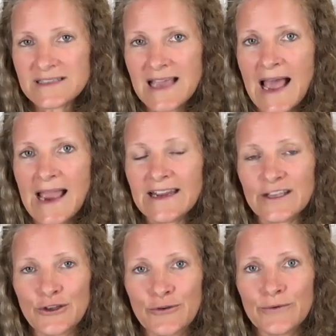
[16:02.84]

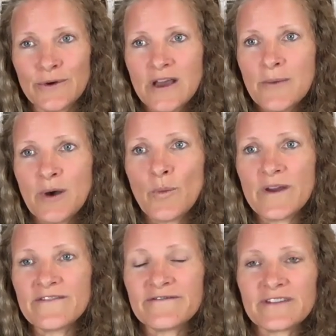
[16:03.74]
guiding you, but
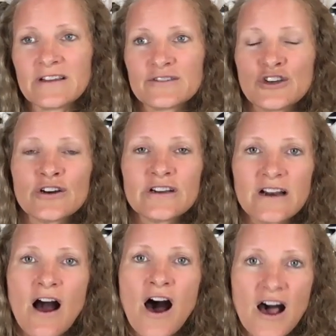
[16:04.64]
we've turned
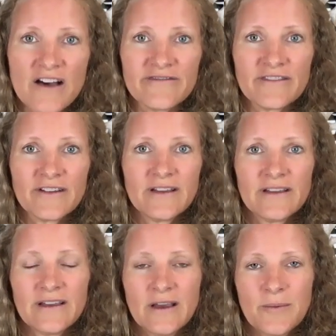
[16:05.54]
it off
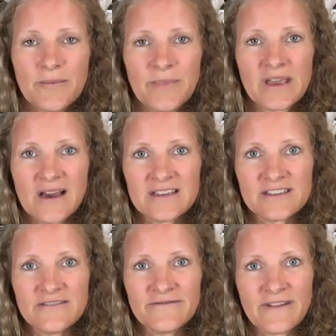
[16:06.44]
because
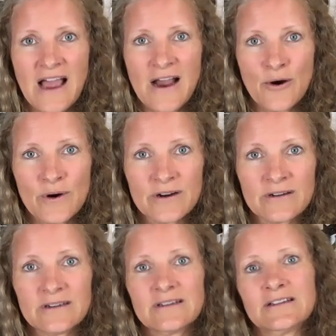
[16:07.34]
of
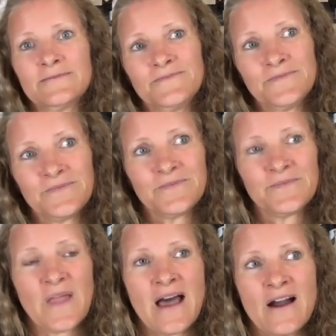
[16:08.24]
our
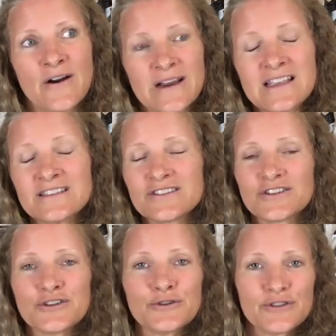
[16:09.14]

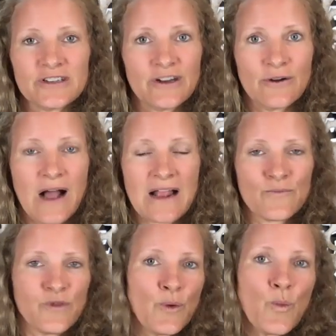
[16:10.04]
institution,
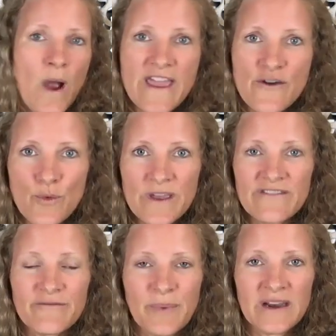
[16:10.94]
the way
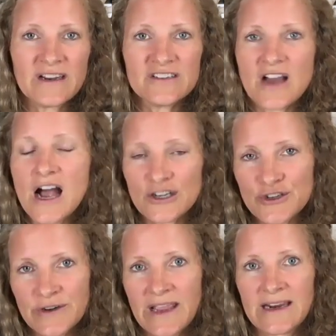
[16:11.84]
we've been
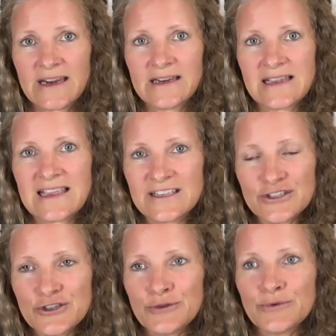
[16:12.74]
indoctrinated
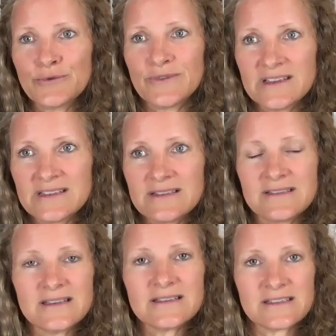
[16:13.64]
into this
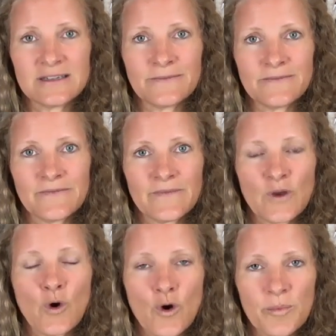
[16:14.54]
system,
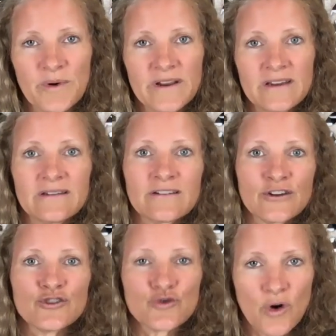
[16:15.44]
corporate
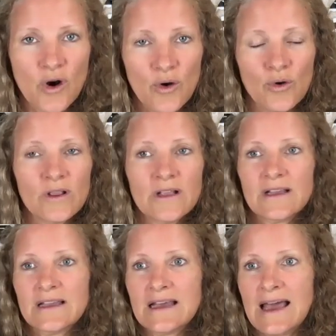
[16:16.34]
control,
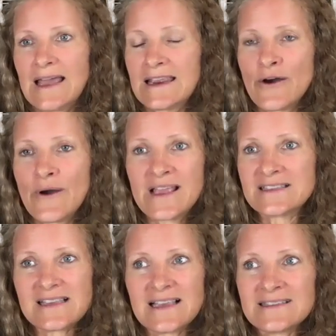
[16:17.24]

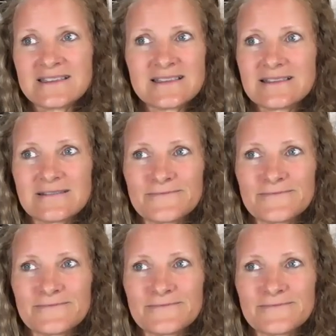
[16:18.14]
it's